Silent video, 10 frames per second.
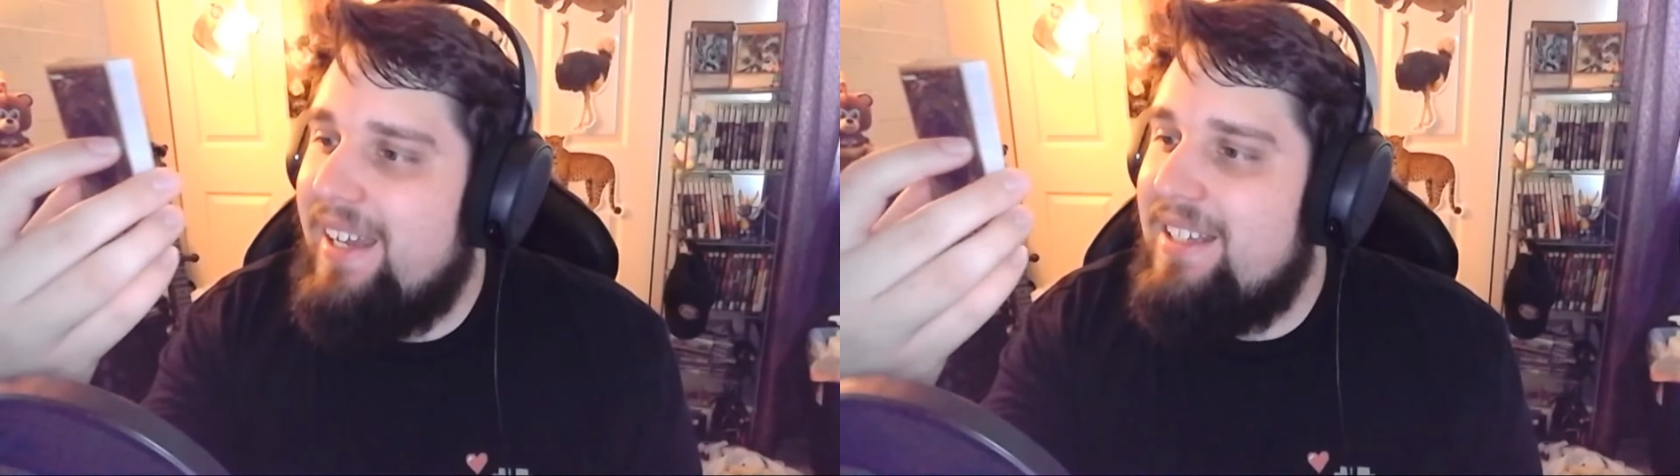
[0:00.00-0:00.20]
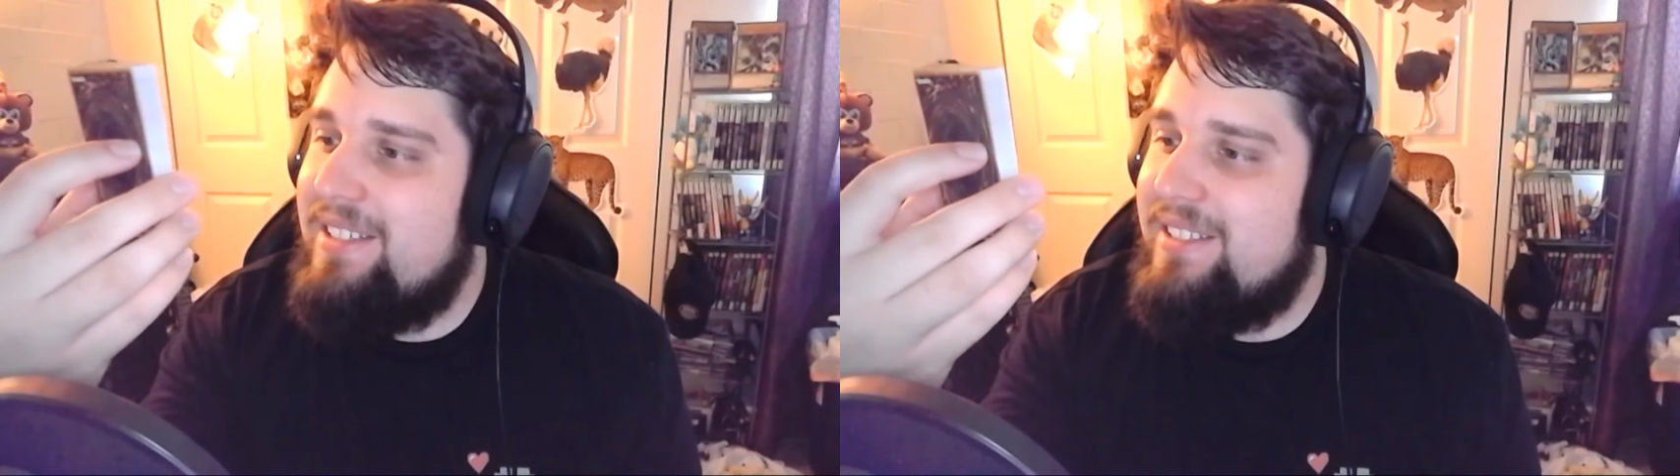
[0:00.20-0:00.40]

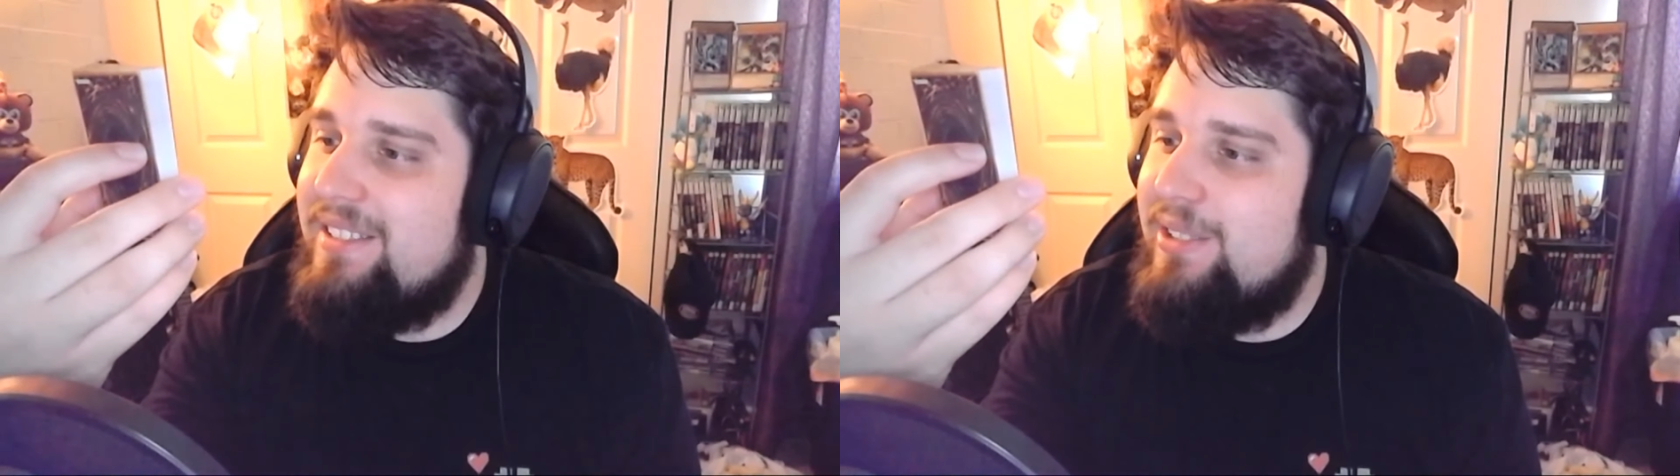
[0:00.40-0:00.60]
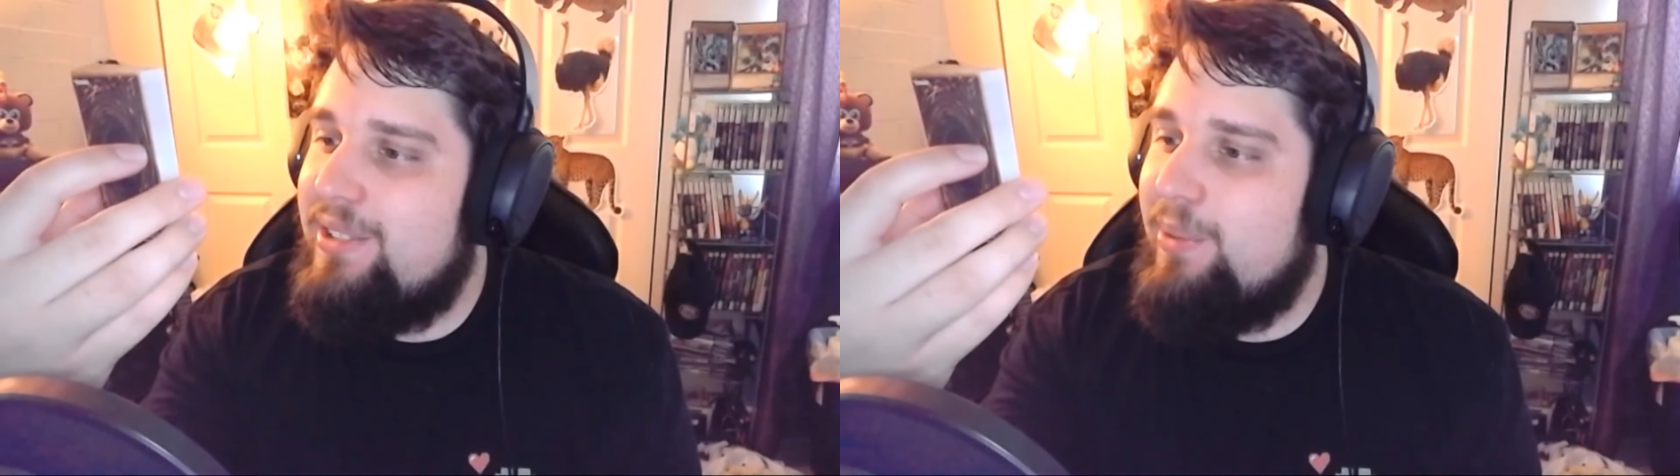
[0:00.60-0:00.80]
Has